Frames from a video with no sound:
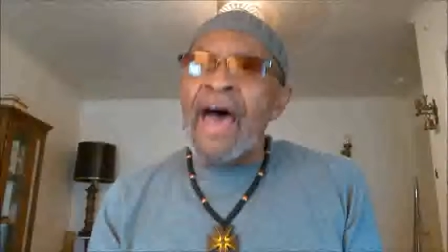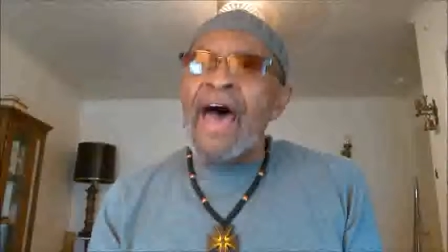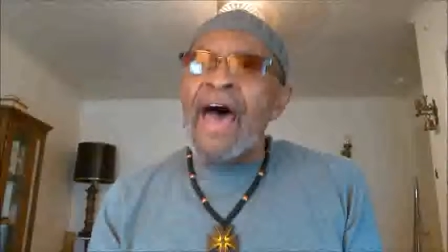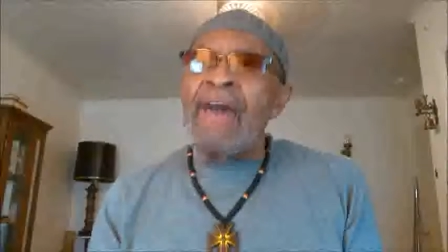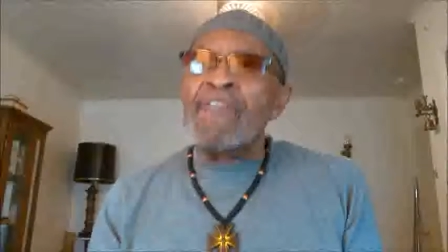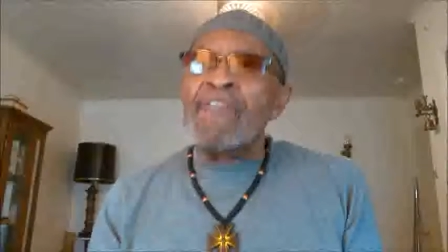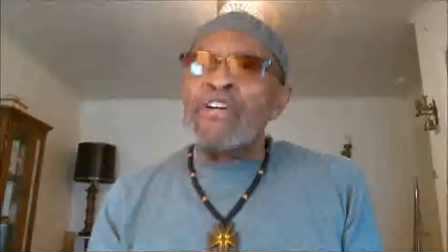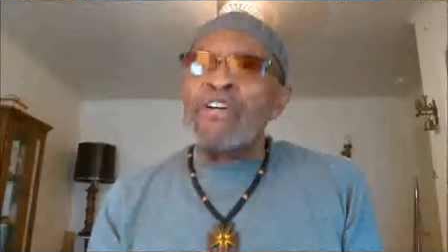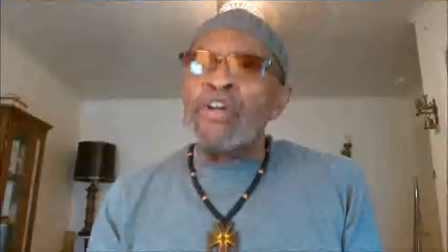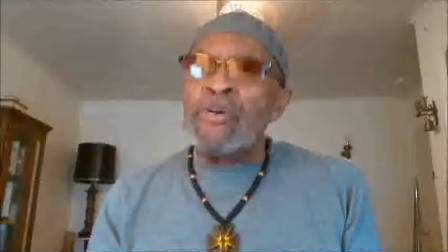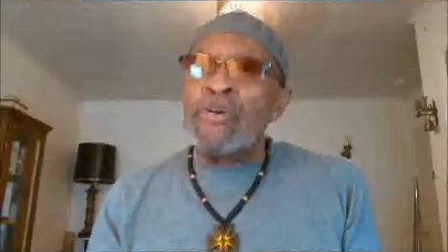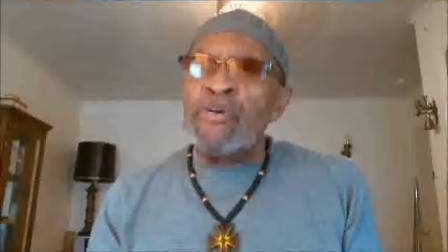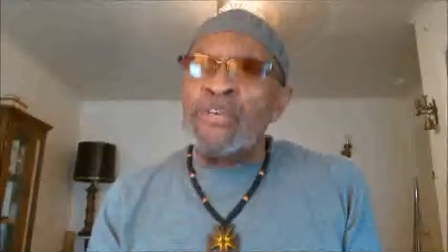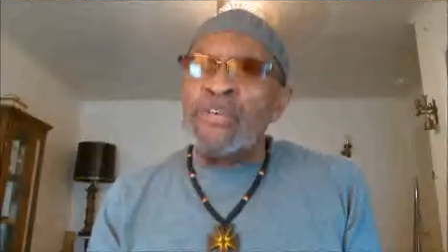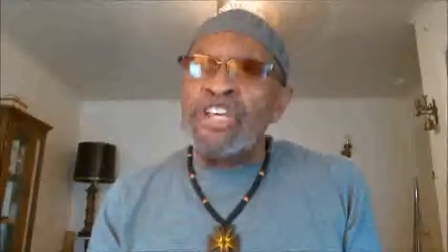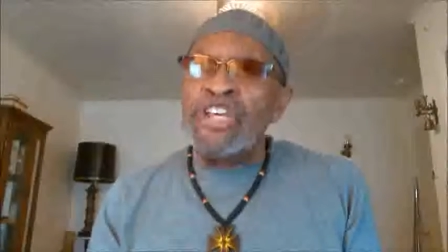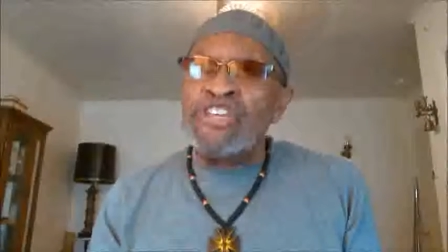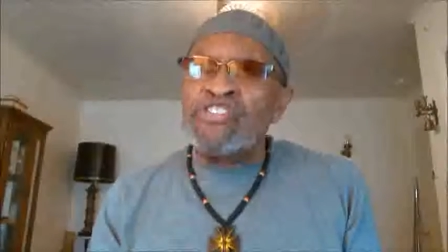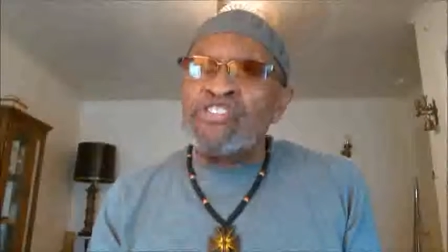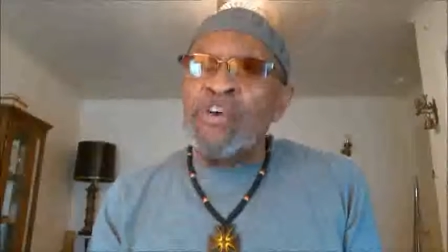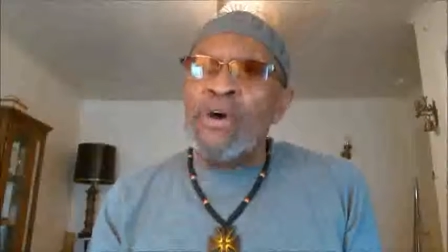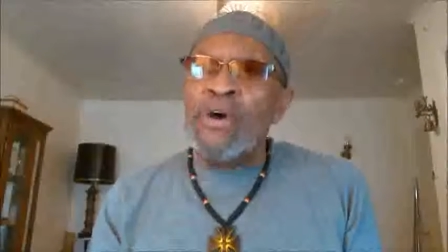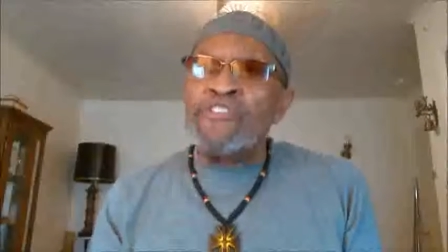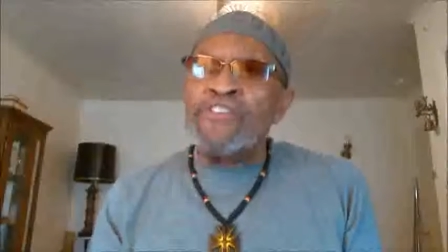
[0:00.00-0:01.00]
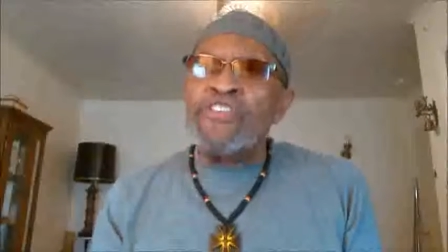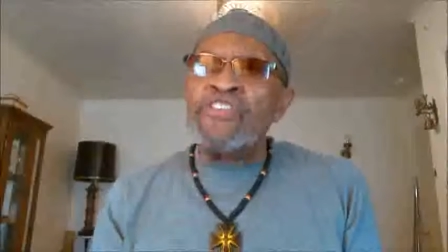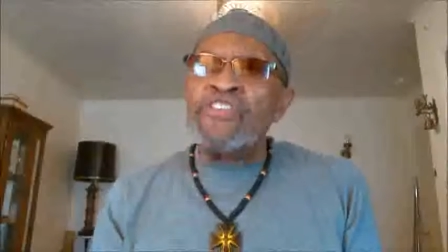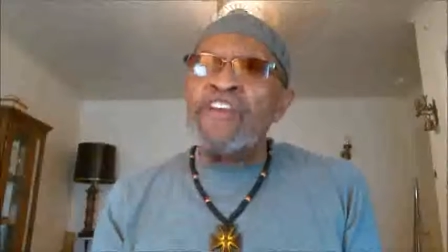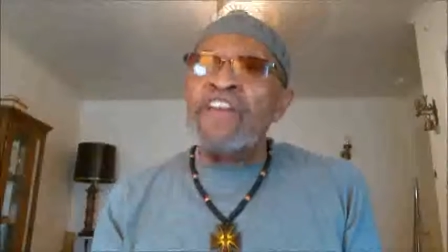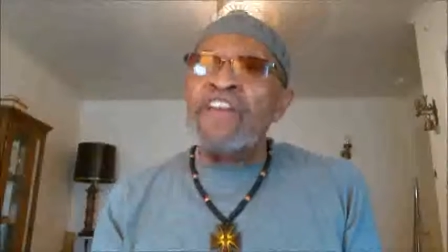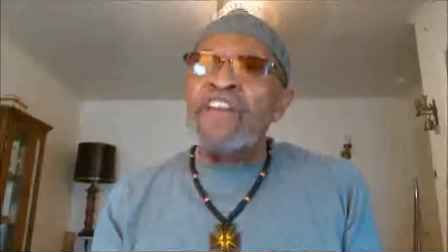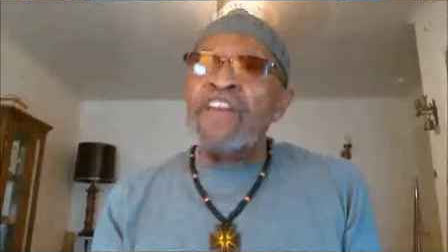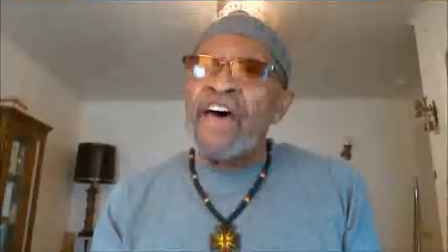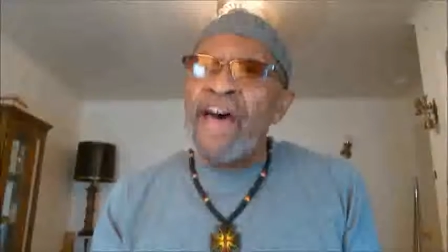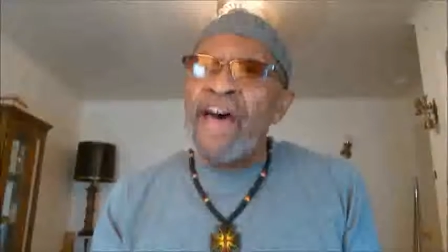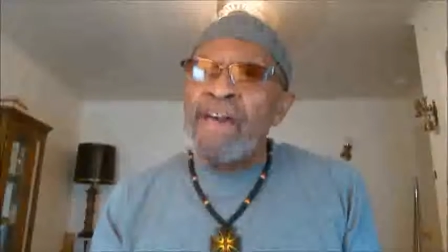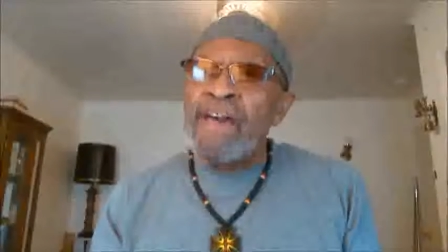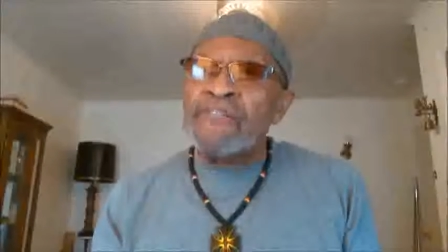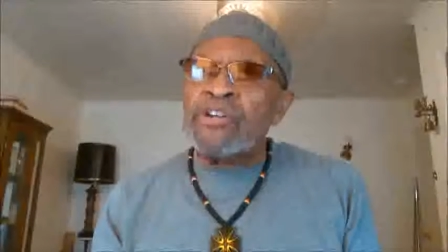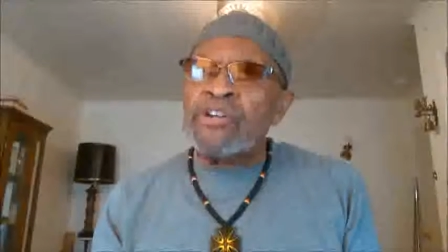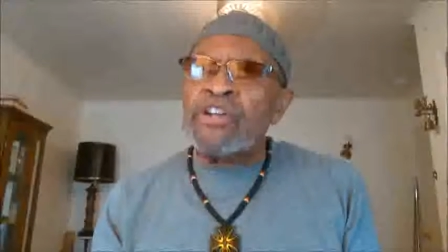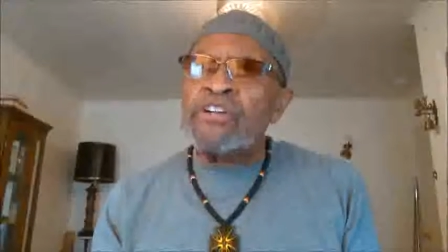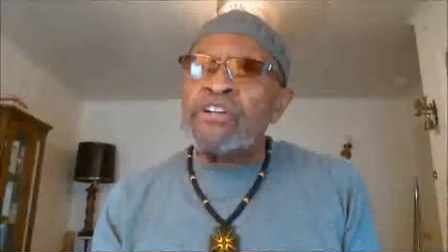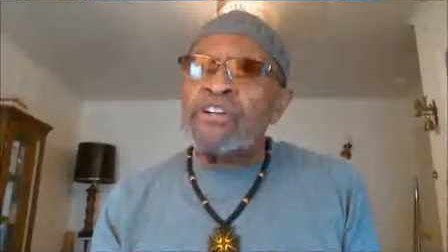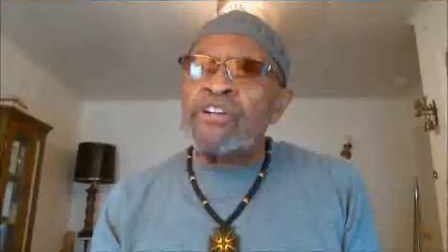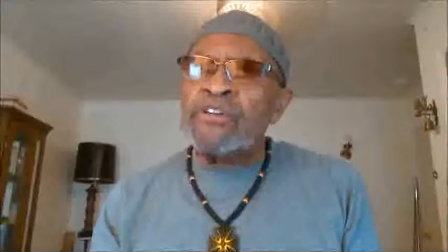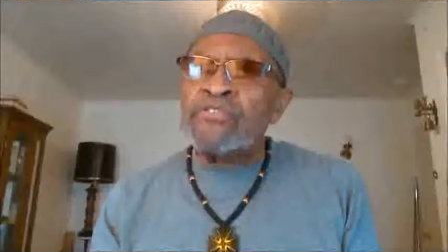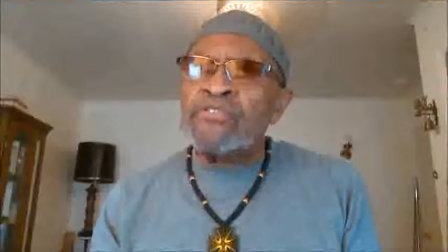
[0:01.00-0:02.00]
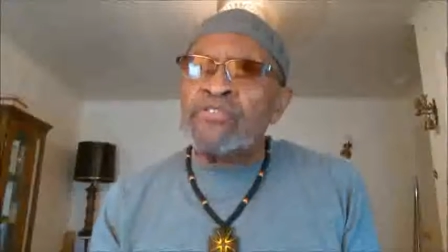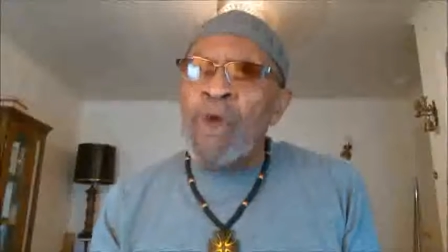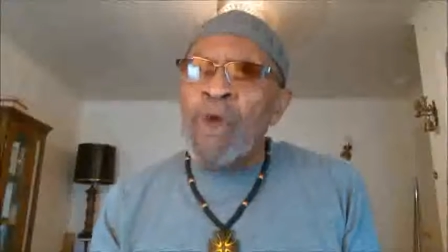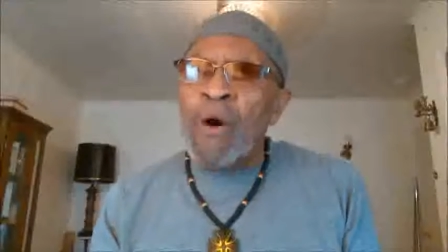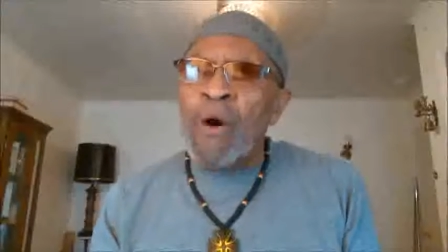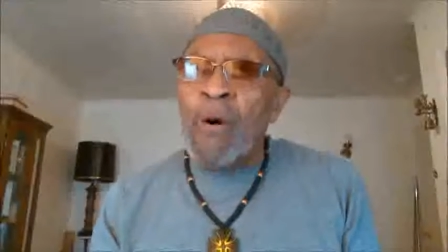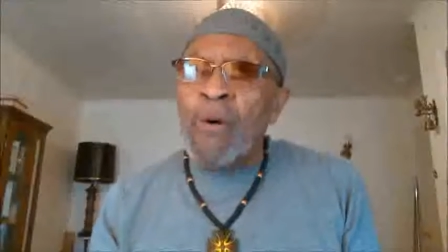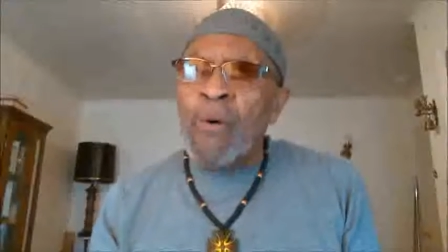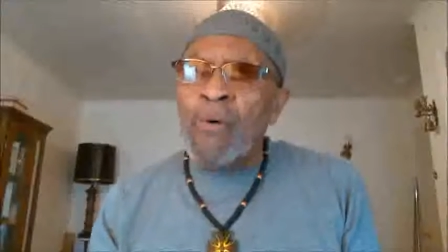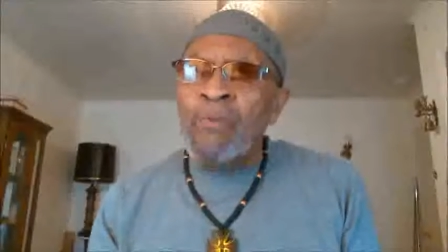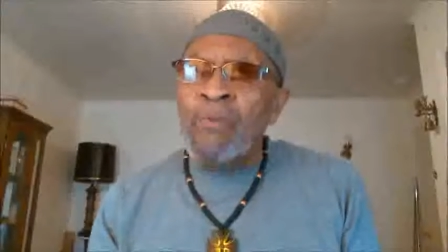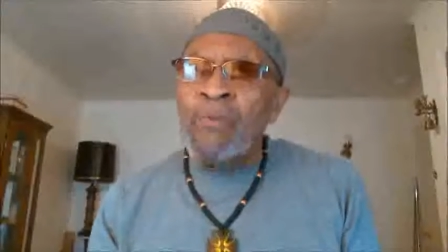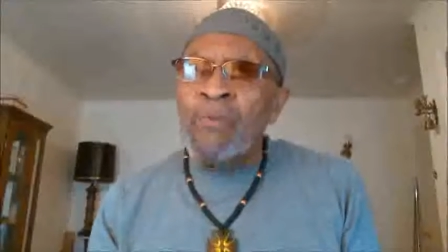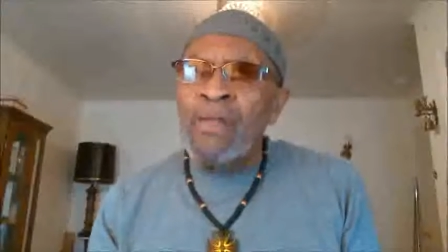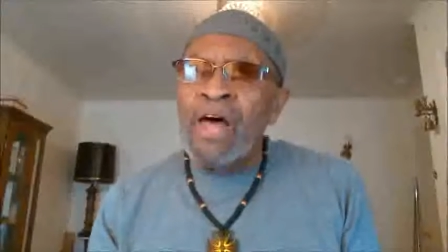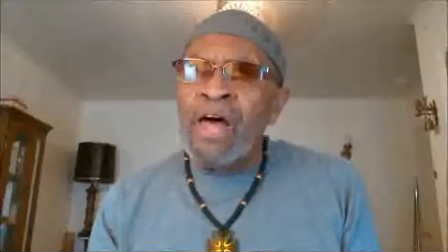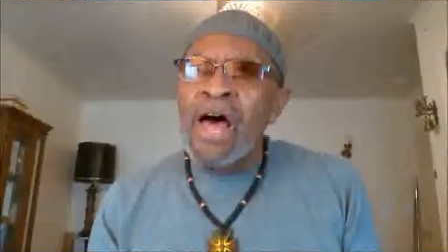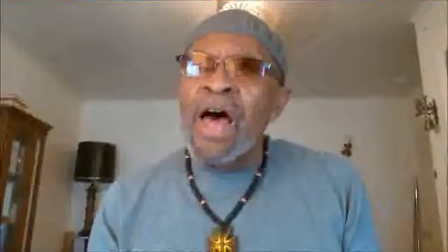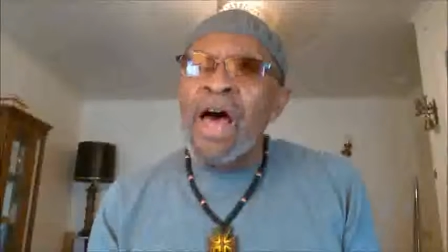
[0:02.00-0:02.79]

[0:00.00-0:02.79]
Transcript: African resources under African control,